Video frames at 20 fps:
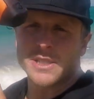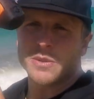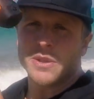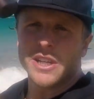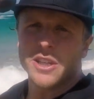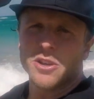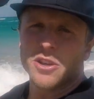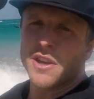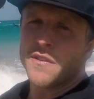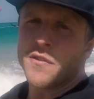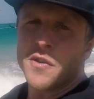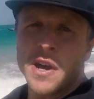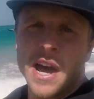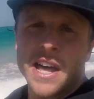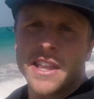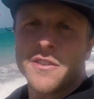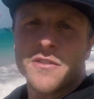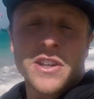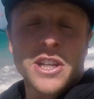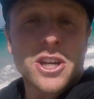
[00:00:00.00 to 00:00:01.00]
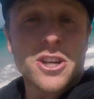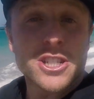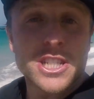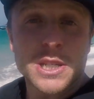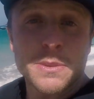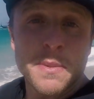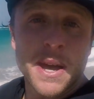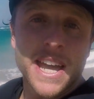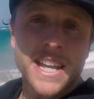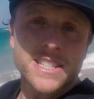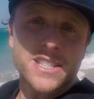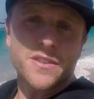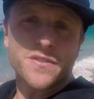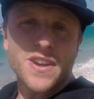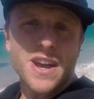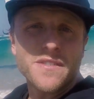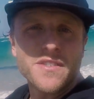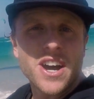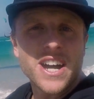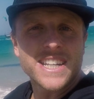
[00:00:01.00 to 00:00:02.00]
We're looking for other videos to make, so if you
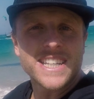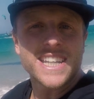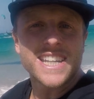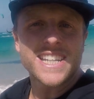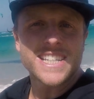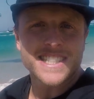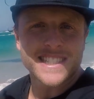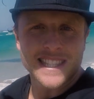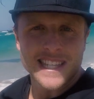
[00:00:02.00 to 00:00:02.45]
have ideas,